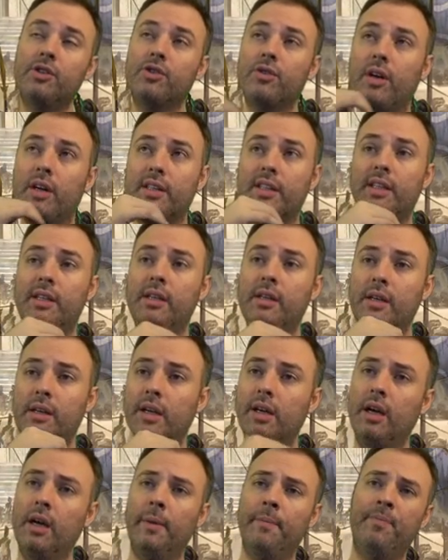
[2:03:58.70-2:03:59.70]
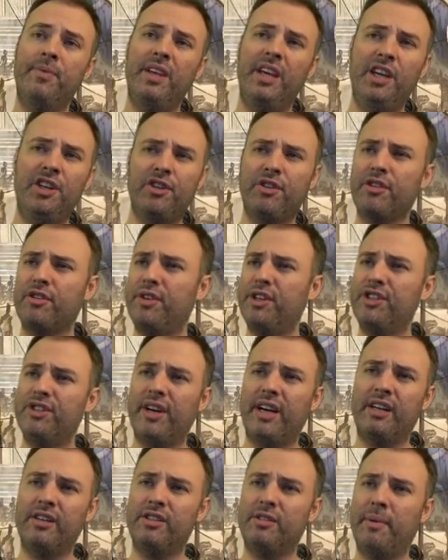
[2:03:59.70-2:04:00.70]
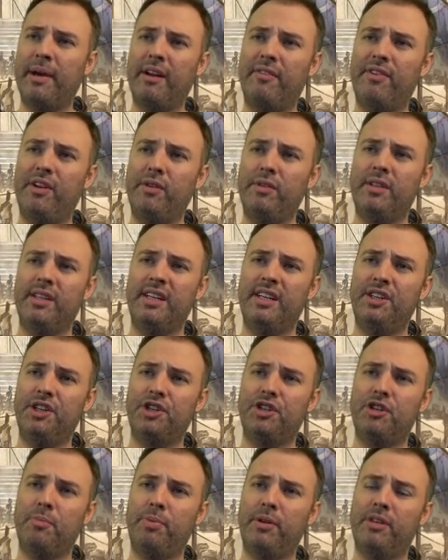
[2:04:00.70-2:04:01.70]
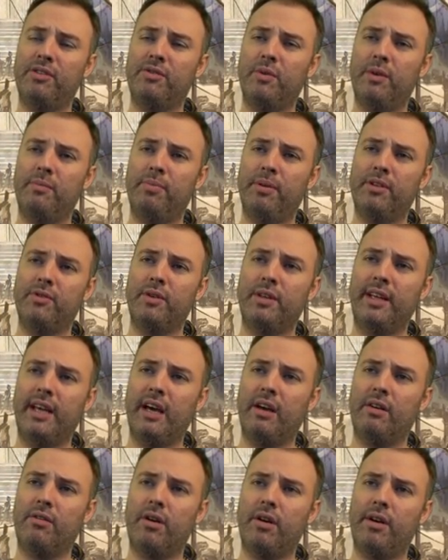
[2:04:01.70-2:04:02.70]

Constructed. Each other creature enters the battlefield with an additional plus one, plus one